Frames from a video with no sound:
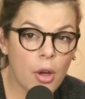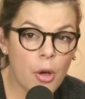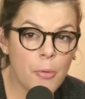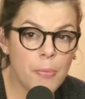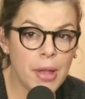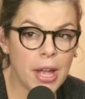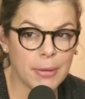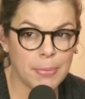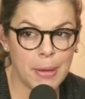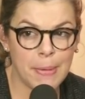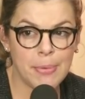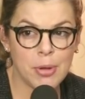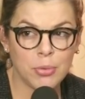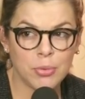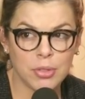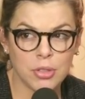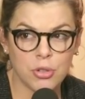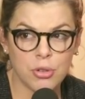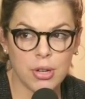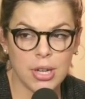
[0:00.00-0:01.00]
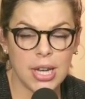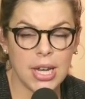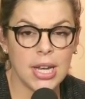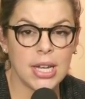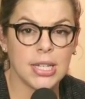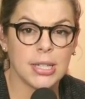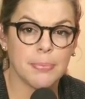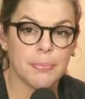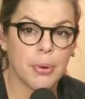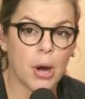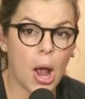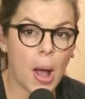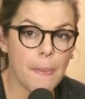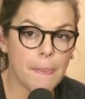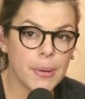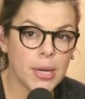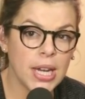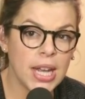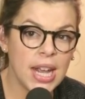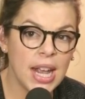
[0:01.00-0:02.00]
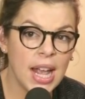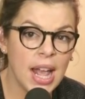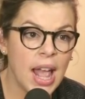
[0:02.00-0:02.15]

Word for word: Black people were treated as property,